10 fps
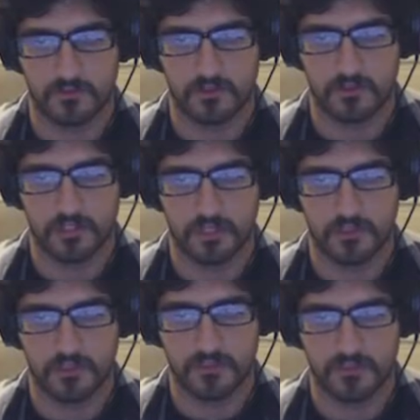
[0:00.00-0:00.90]
that it actually
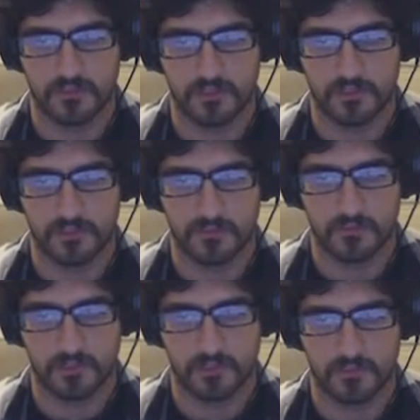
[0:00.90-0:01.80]
looks like I'm
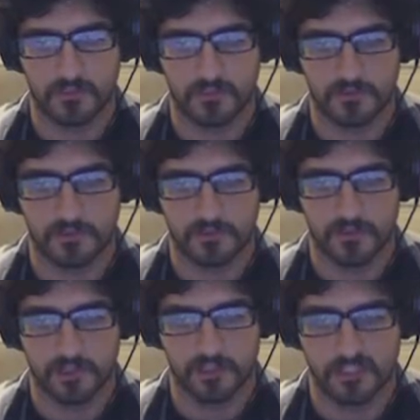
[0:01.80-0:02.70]

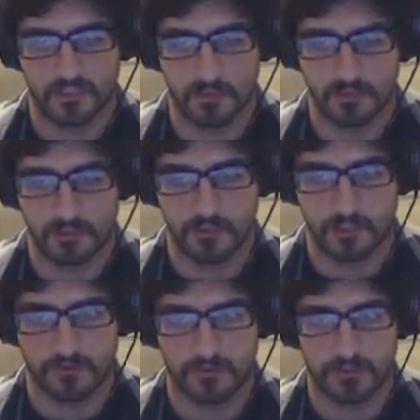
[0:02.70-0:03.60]
actually we should make a
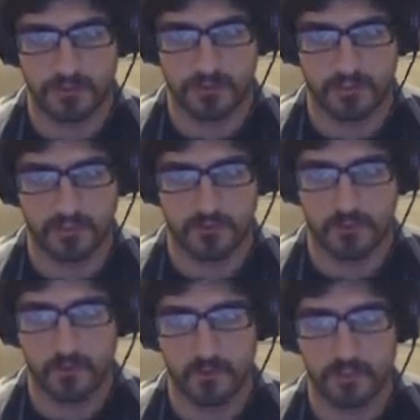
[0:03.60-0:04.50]
fence to keep the
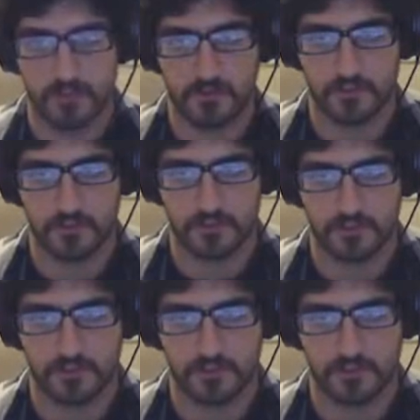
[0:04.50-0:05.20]
boat in, otherwise it gets